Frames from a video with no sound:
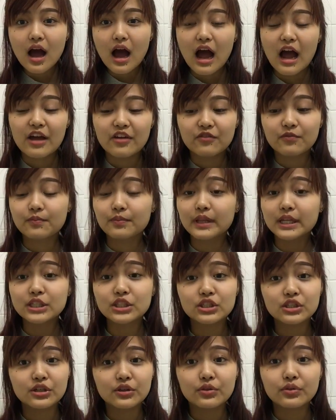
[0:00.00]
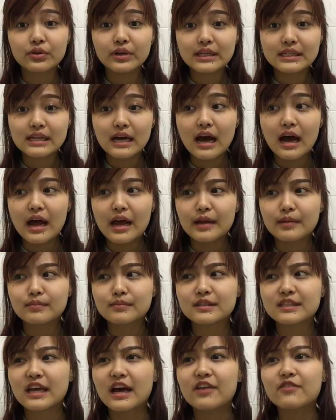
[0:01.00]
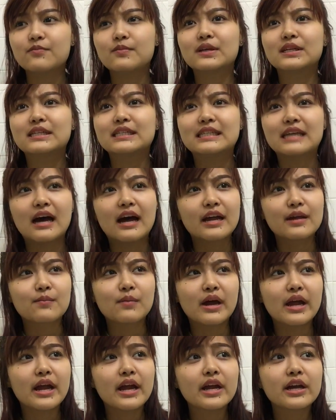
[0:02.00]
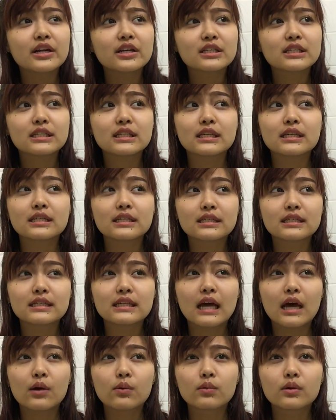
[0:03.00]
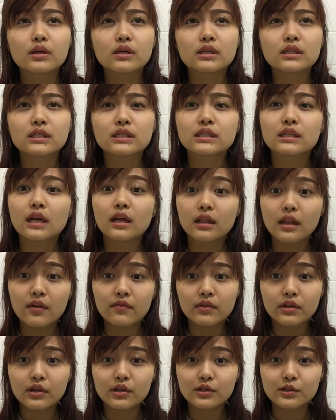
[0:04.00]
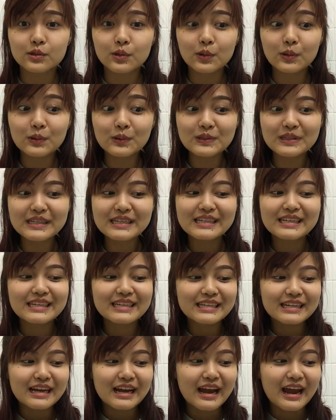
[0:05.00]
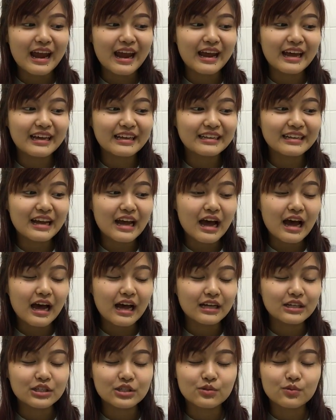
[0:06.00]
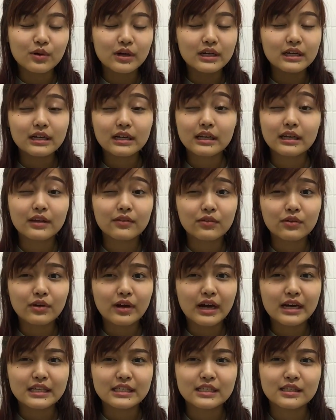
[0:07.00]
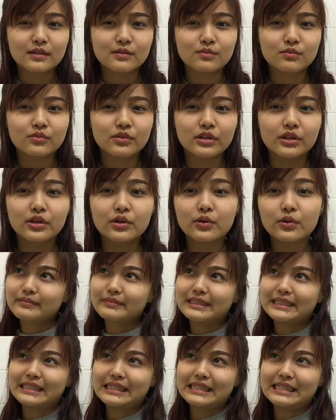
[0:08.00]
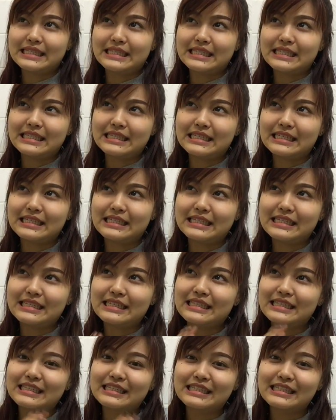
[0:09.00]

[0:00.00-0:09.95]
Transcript: I've bleached it 3 times. I've been dyeing my hair since I was 11 years old, and I just wanted to give you guys some really easy